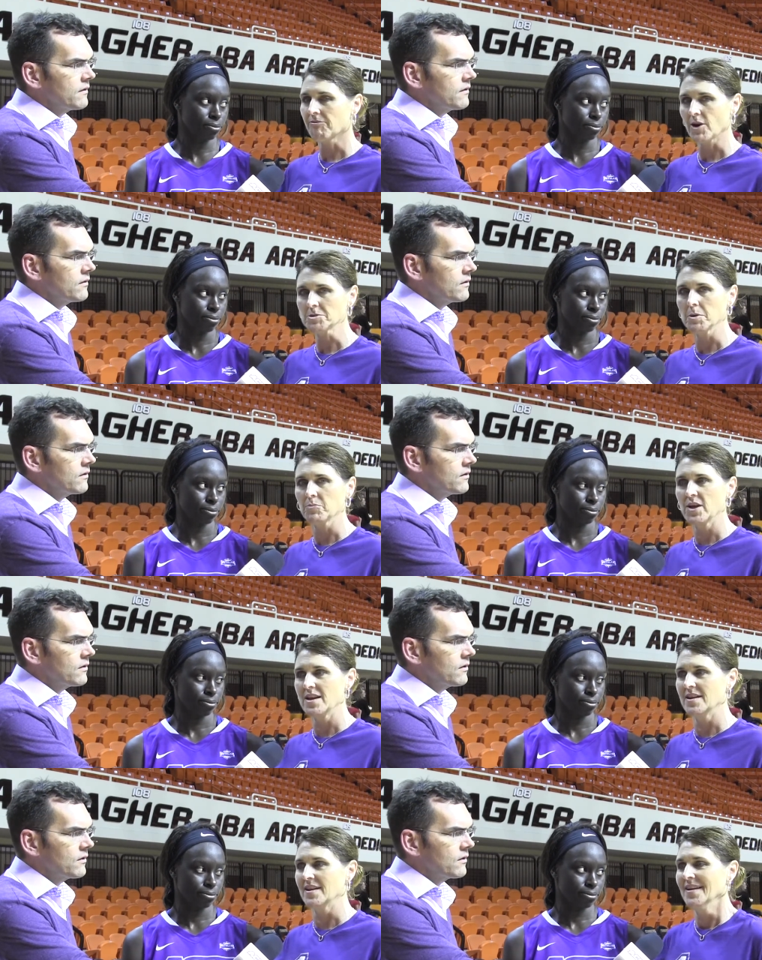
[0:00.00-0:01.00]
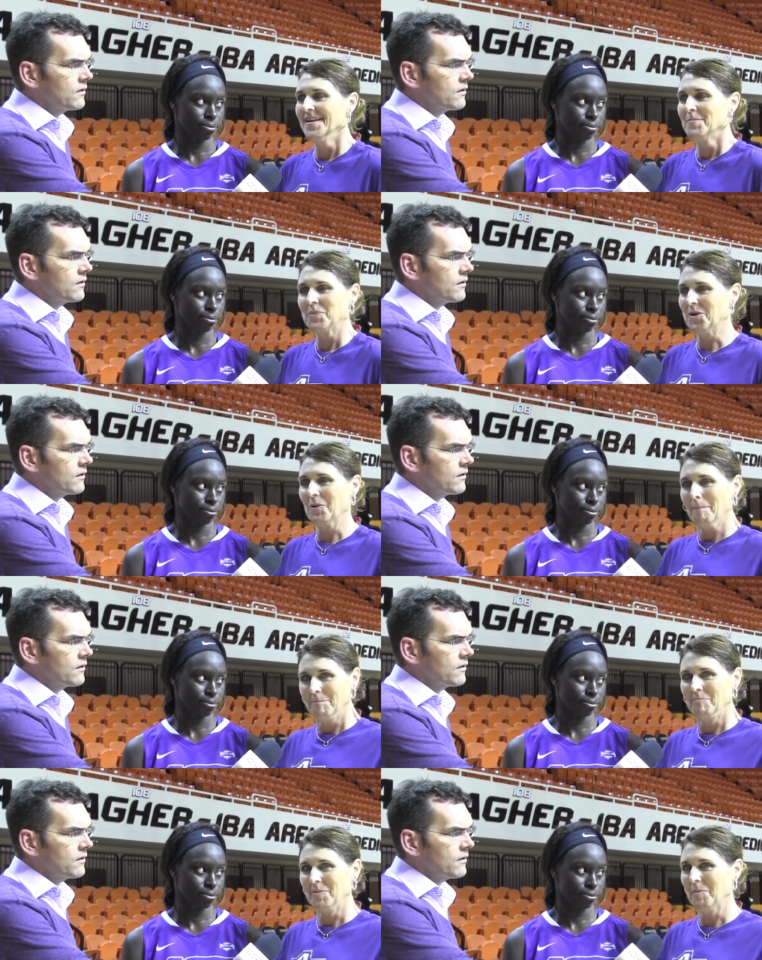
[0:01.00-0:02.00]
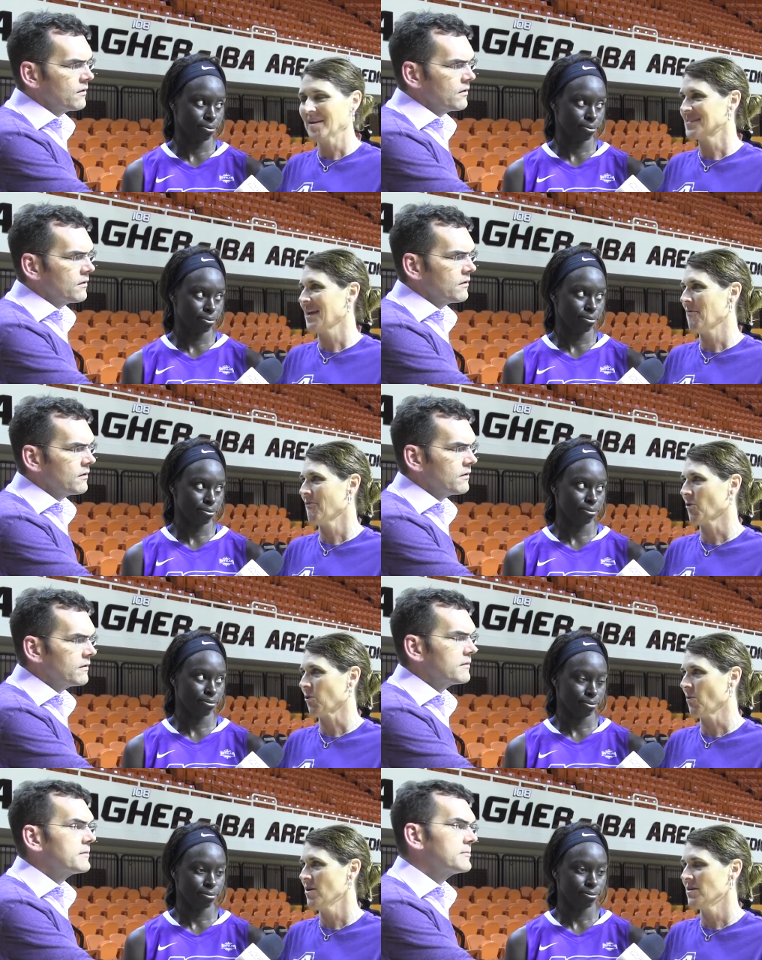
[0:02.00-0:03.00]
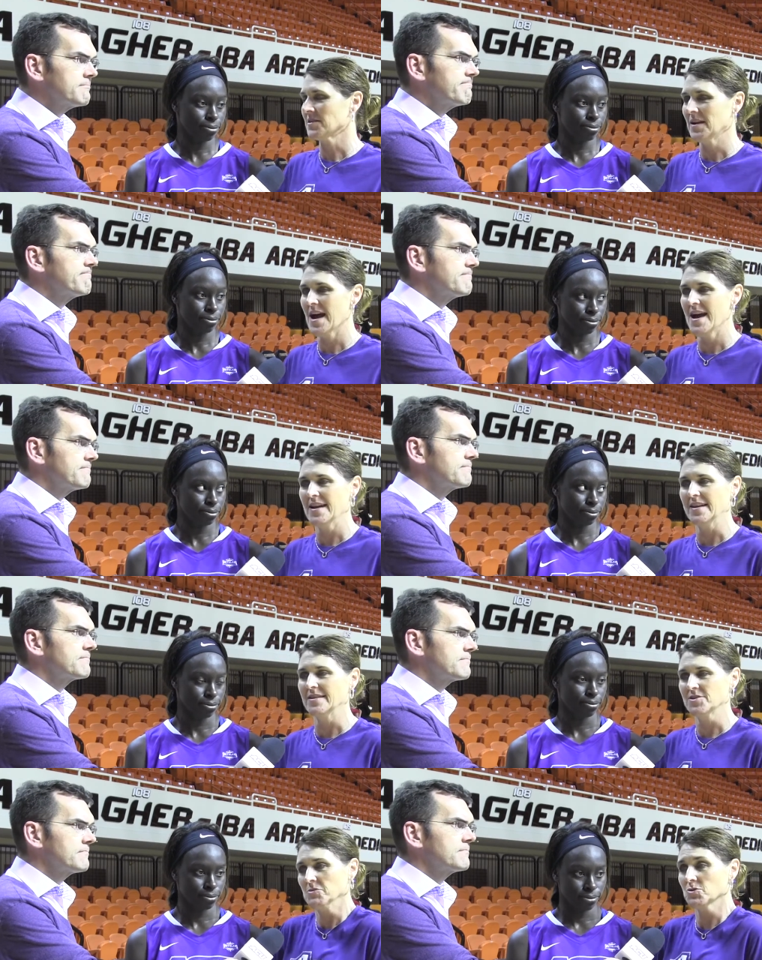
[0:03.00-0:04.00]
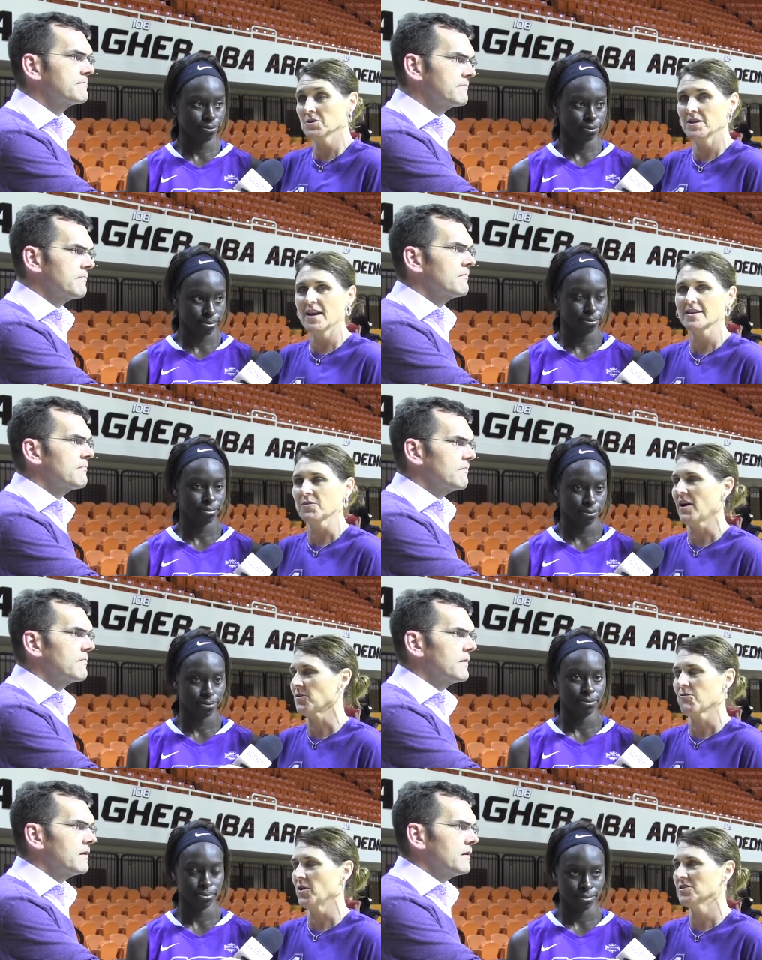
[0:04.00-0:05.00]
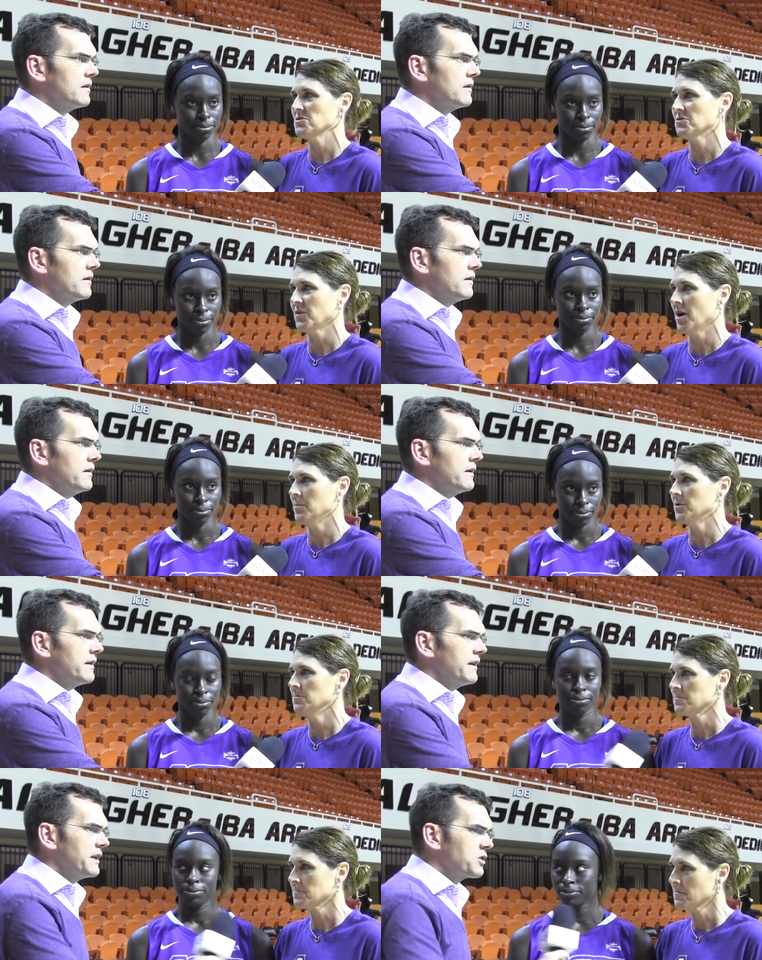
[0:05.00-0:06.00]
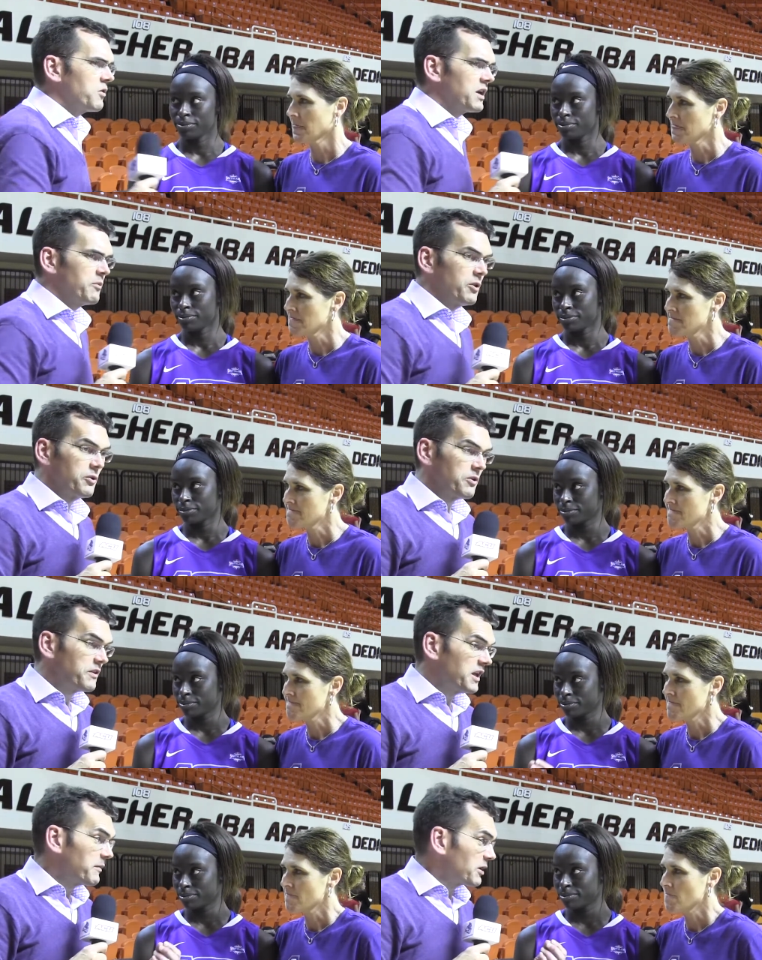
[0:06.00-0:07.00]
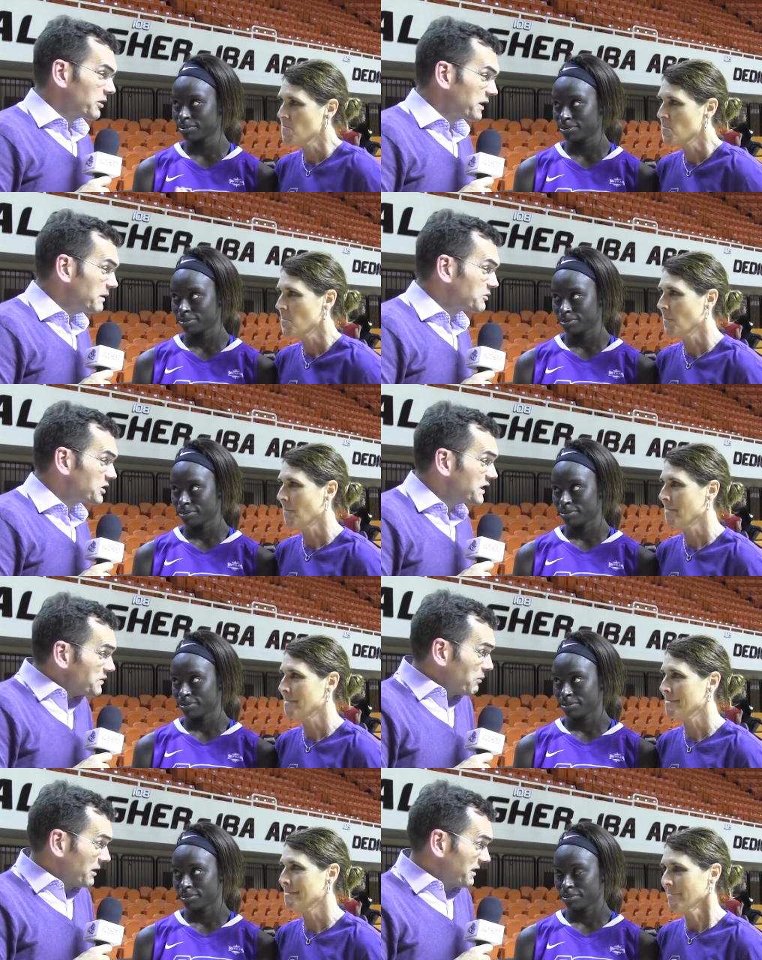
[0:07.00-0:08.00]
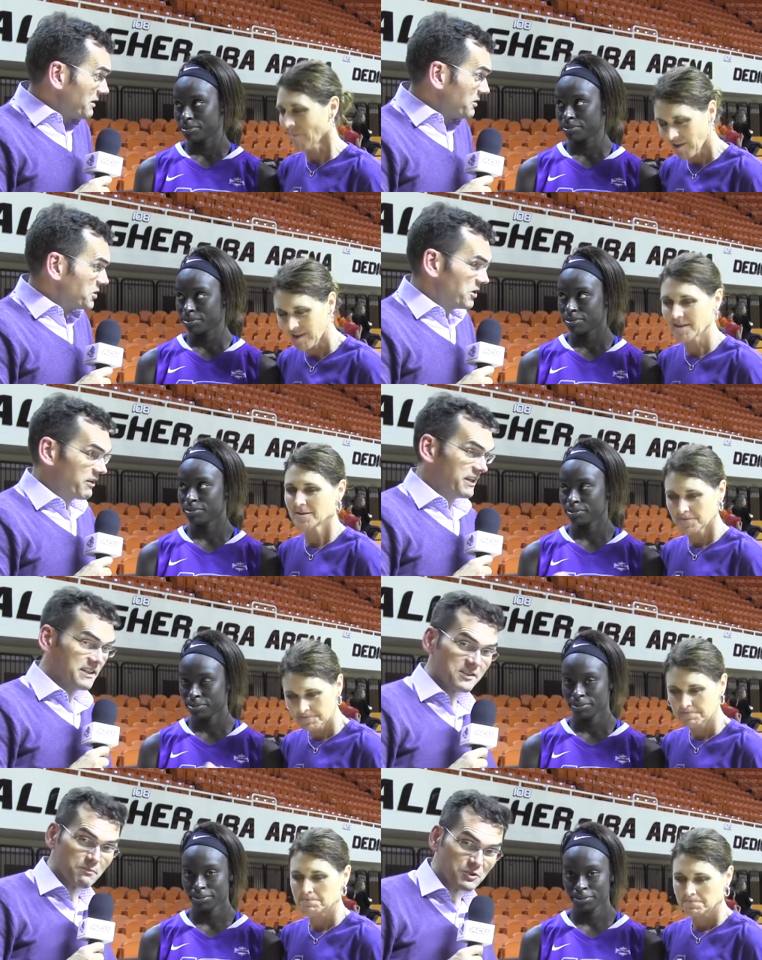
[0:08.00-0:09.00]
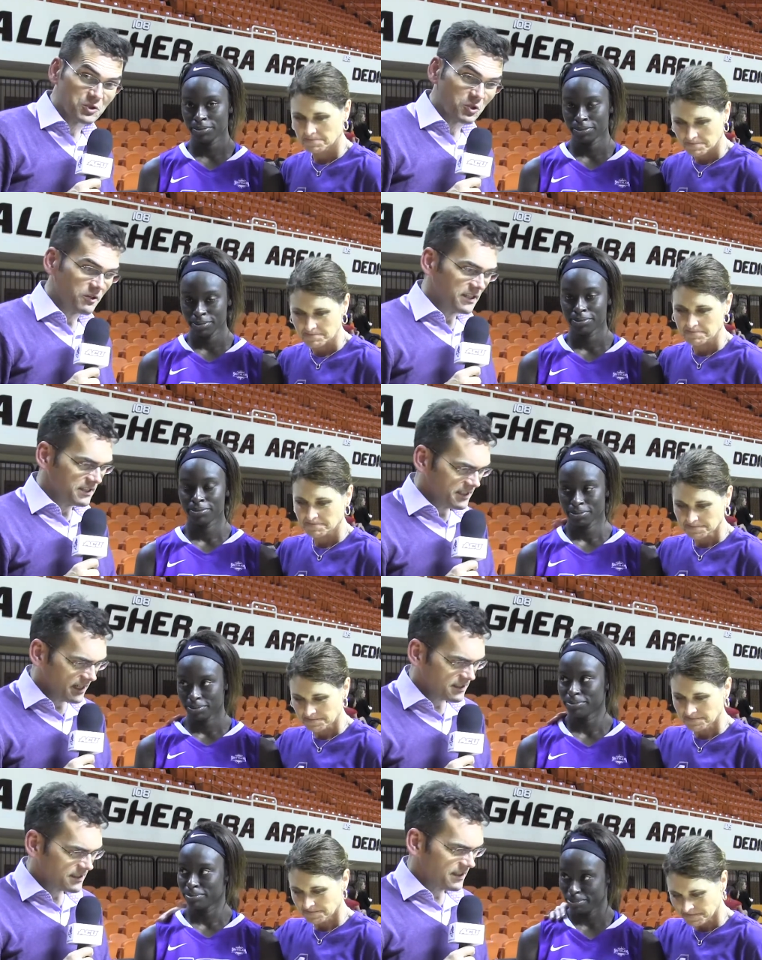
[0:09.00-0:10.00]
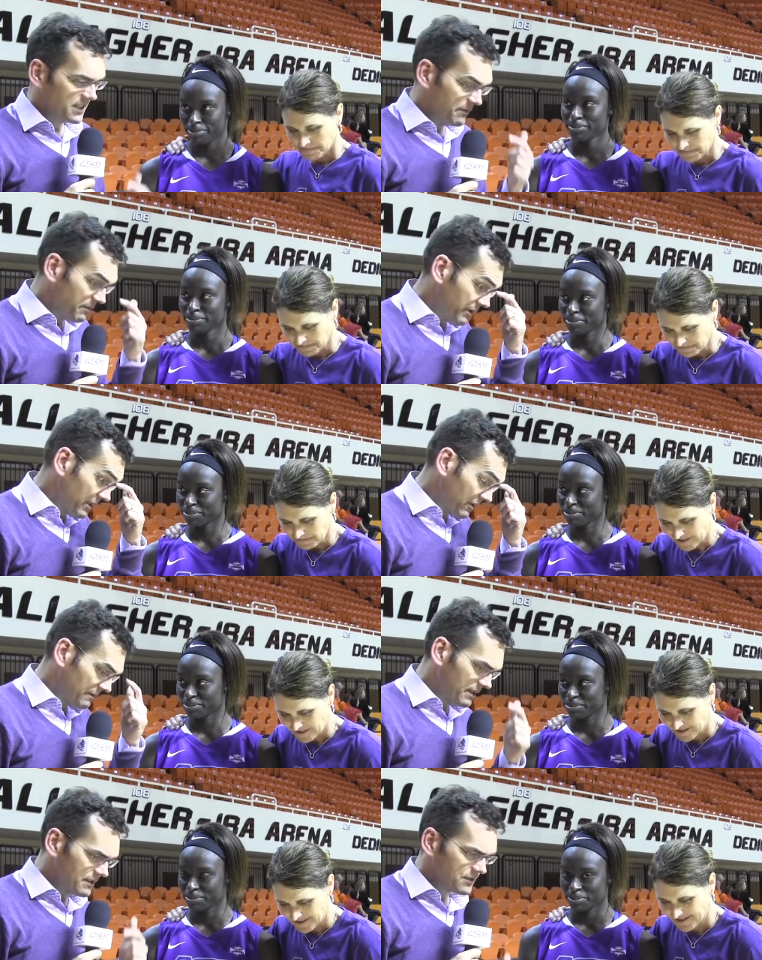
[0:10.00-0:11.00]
Speaker 1: a freshman playing in you know the biggest game of her career tonight, and she was really the X factor for us. She was phenomenal.
Speaker 2: Incredible though, you think about all the games she's played this year against Missouri and Texas A&M and Baylor. Uh,